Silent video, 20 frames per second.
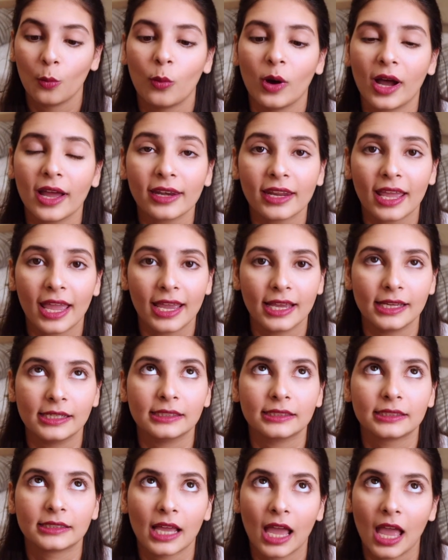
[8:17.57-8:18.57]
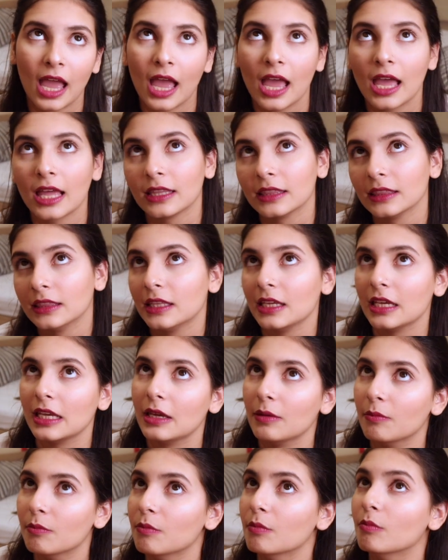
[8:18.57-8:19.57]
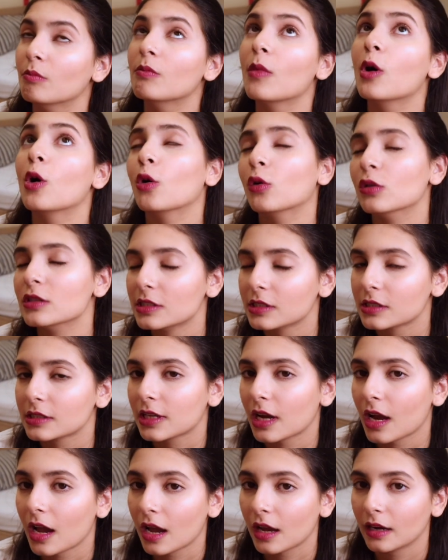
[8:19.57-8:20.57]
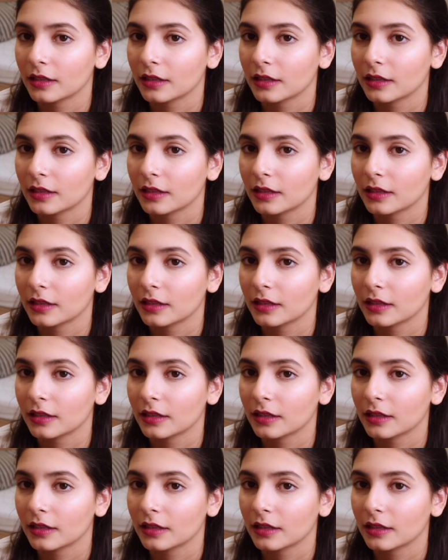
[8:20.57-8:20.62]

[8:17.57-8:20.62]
One is the most